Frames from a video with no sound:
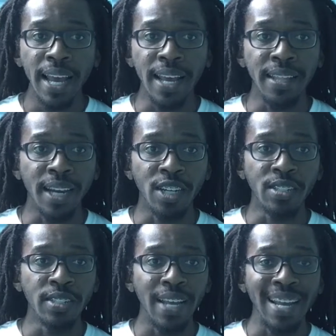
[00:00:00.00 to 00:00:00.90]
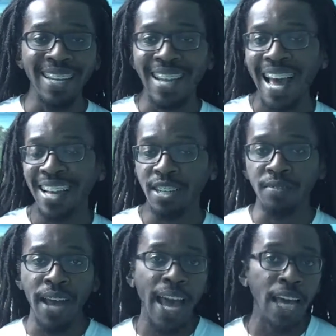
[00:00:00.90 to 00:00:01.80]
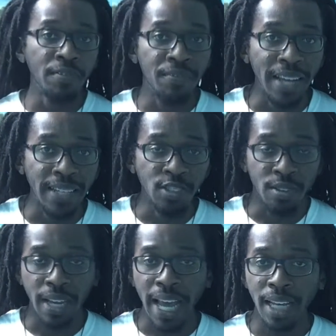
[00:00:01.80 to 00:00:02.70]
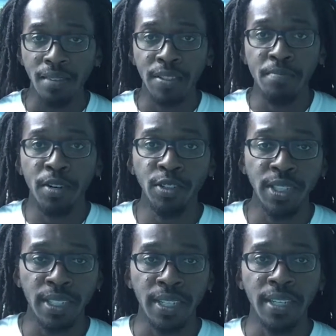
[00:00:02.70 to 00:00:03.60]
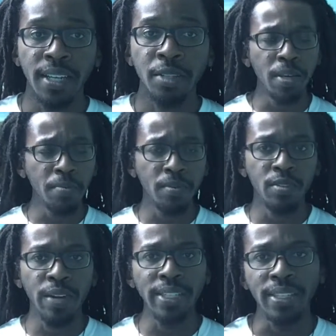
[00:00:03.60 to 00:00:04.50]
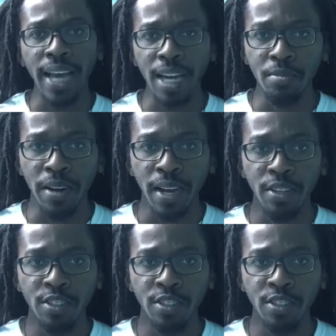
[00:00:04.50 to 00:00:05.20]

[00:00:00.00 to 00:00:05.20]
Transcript: and there's a lack of affect or lack of emotion, people would raise an eyebrow.